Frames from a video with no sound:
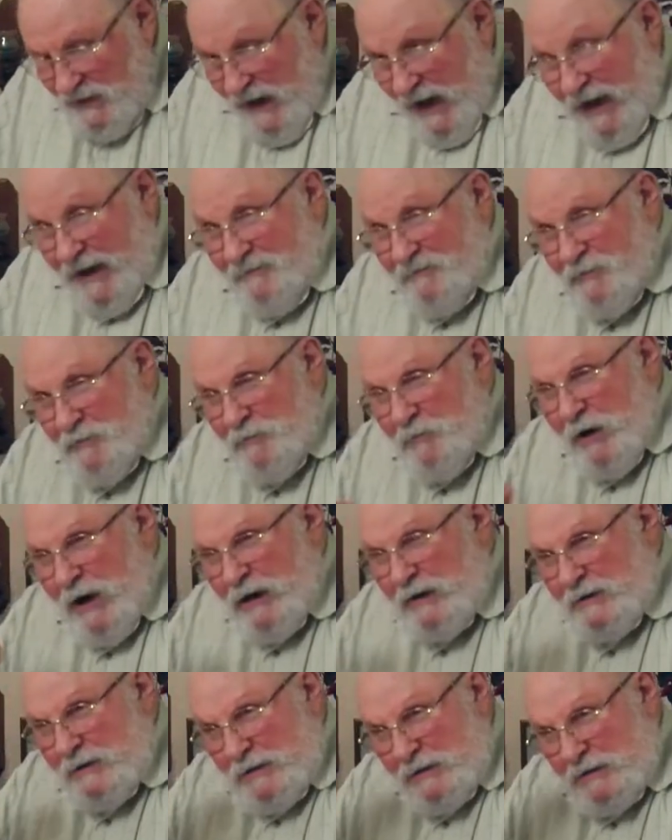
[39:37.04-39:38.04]
And if you
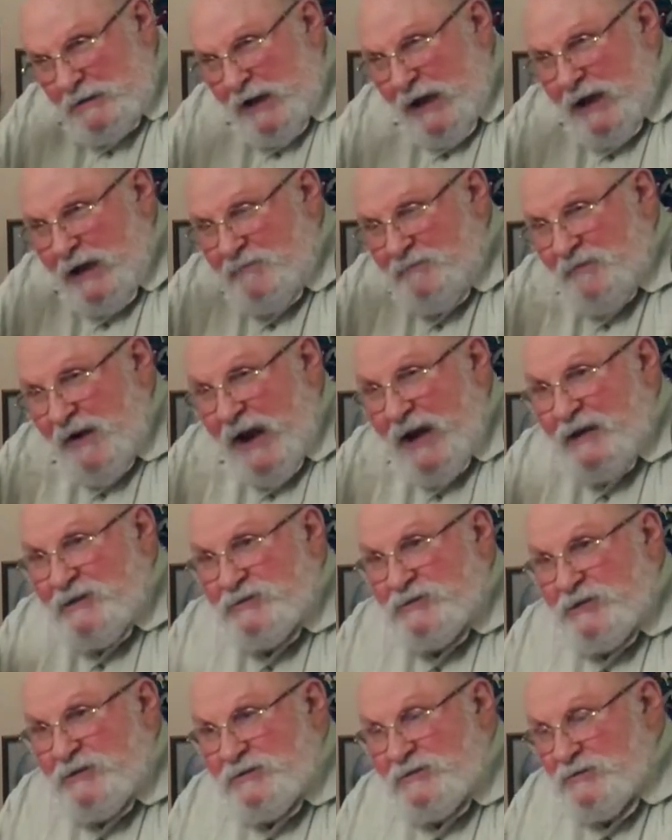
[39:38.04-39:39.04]
want to take
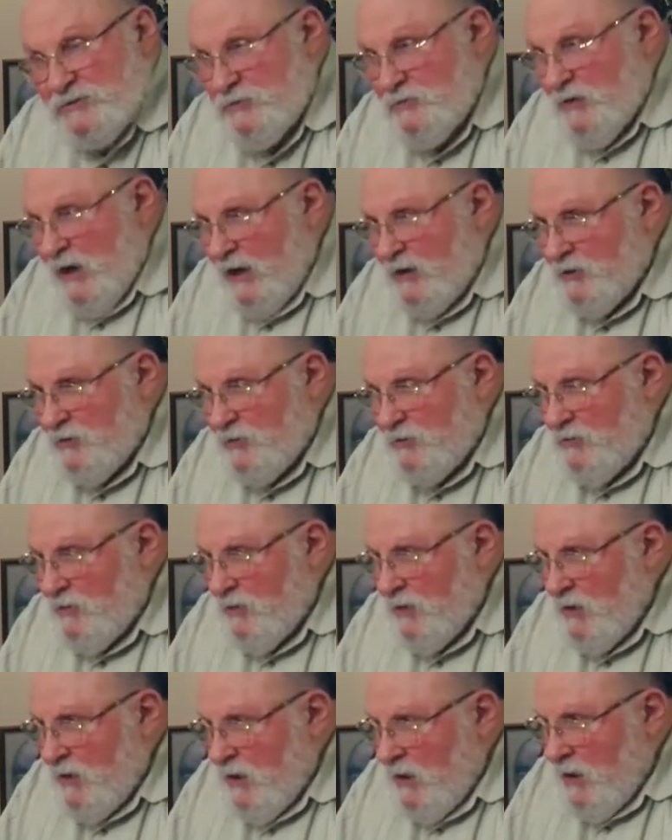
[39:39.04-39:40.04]
advantages, you got to
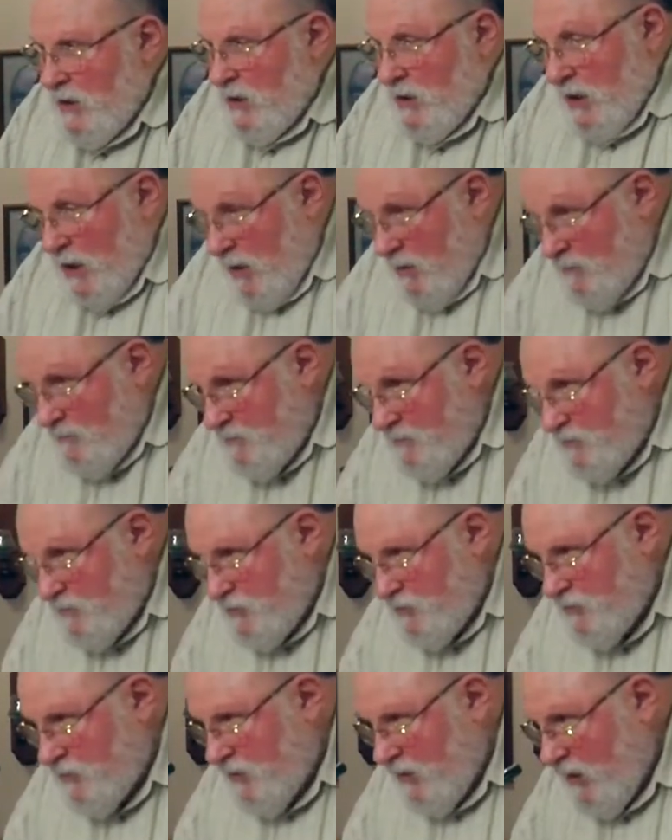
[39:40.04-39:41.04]
come
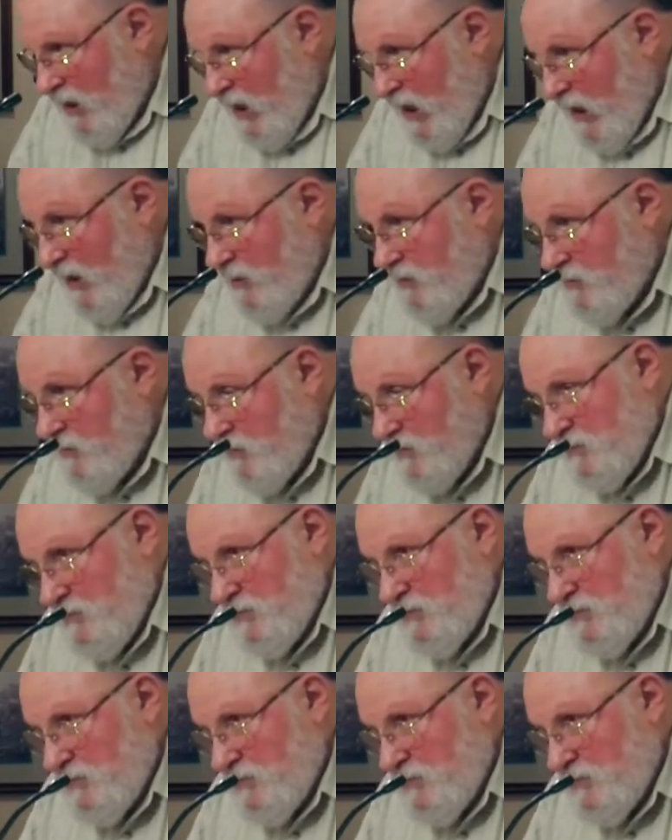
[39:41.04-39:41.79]
to the light,